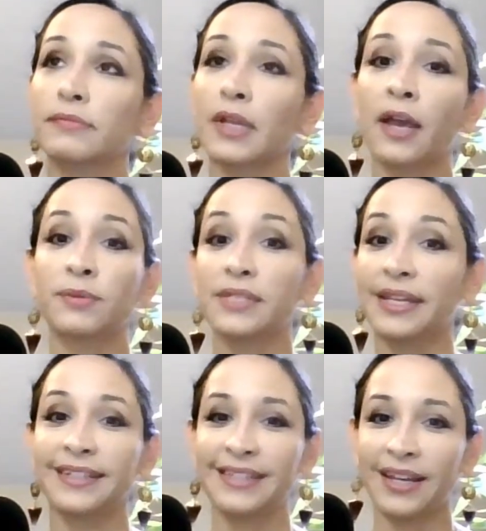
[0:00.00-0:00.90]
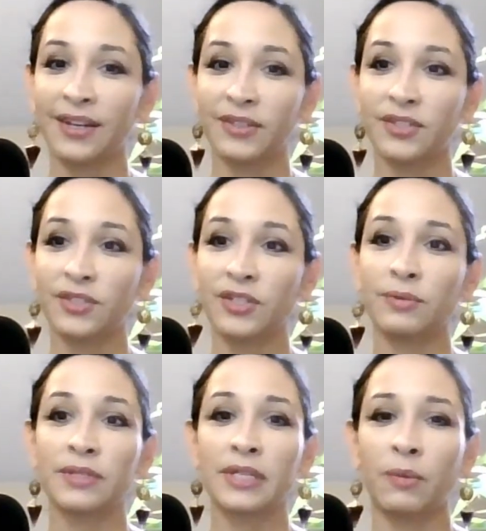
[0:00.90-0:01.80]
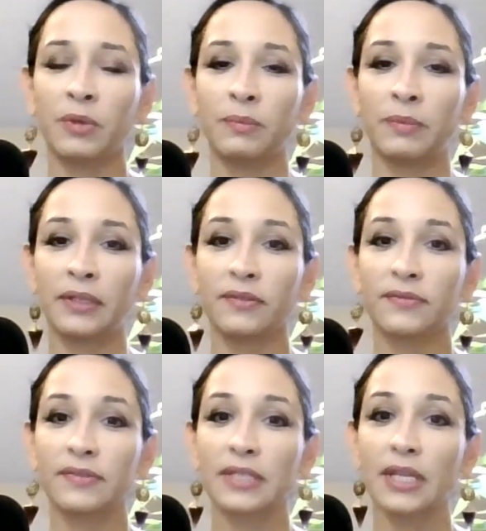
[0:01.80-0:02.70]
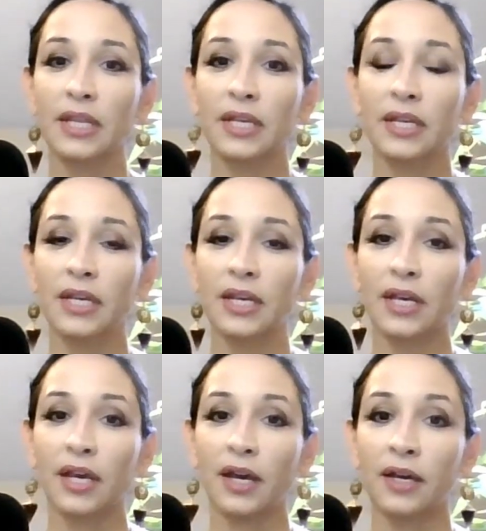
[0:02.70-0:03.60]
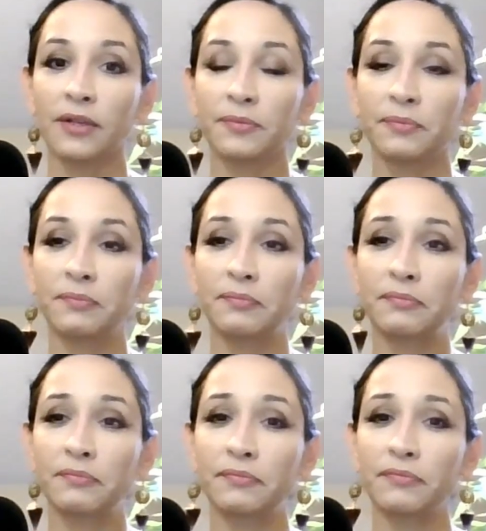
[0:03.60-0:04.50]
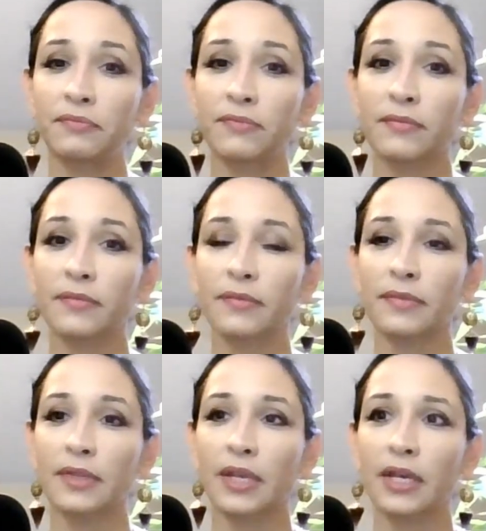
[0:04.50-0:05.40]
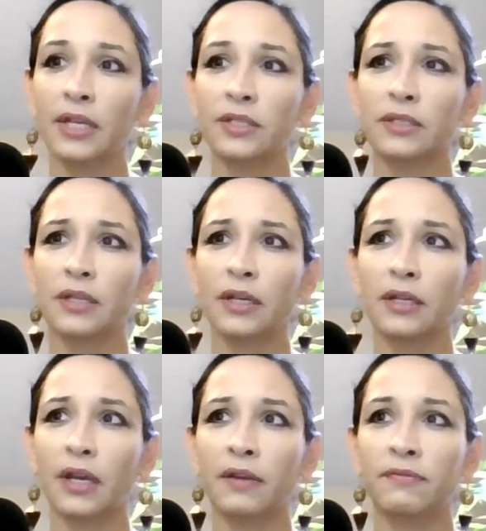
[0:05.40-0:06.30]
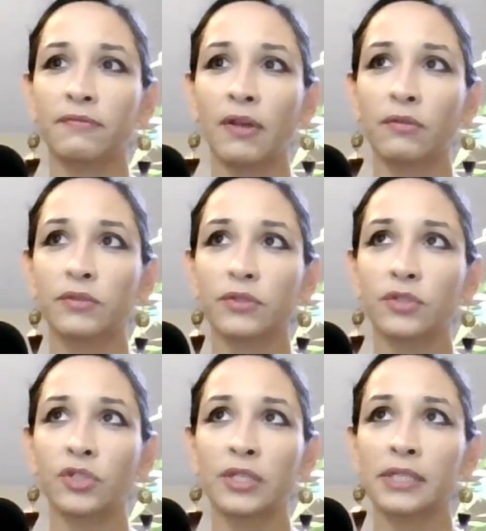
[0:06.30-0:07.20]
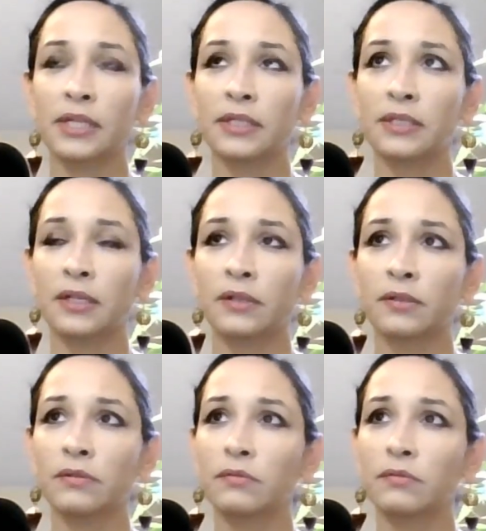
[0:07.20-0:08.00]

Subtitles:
I was laying down and she was helping me. And I felt, she said, God